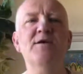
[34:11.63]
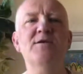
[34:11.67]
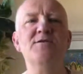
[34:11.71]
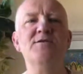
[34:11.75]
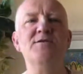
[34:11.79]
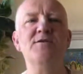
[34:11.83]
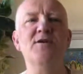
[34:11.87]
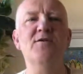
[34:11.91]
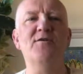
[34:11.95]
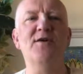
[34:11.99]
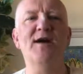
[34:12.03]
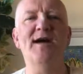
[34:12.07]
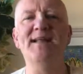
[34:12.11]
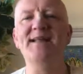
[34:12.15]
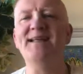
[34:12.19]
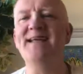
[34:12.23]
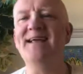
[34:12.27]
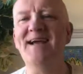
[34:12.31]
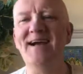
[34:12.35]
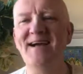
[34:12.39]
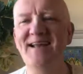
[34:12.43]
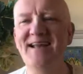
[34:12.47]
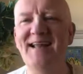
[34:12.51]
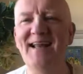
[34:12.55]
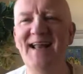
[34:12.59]
So, and he
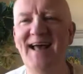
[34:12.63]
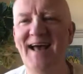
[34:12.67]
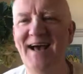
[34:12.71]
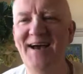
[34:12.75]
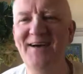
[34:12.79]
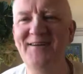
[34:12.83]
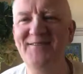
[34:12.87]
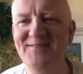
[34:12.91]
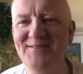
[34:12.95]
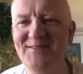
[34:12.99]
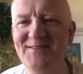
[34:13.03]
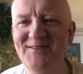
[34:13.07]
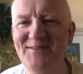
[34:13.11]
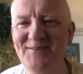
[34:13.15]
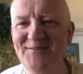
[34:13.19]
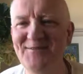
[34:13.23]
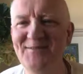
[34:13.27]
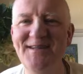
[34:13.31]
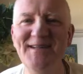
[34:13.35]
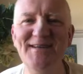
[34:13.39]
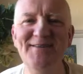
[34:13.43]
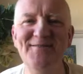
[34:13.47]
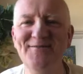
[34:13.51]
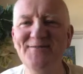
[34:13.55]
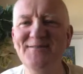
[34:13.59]
kind of laughed,
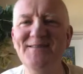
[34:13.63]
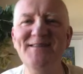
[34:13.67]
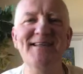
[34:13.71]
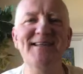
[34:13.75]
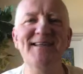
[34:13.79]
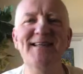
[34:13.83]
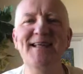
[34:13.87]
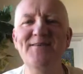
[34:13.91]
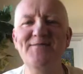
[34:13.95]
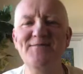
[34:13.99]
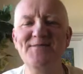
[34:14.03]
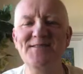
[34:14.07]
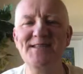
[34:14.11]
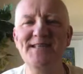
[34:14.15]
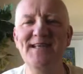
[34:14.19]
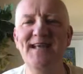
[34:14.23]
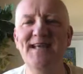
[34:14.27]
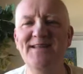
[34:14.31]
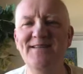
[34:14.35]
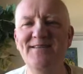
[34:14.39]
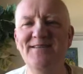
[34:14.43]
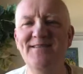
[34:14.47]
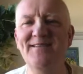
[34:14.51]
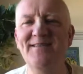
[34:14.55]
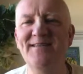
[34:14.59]
whatever, and then that was the
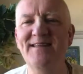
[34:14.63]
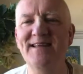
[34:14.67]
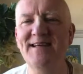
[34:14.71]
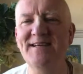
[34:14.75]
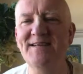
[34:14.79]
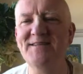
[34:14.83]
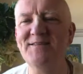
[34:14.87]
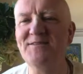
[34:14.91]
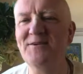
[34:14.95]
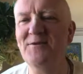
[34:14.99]
end of the thing.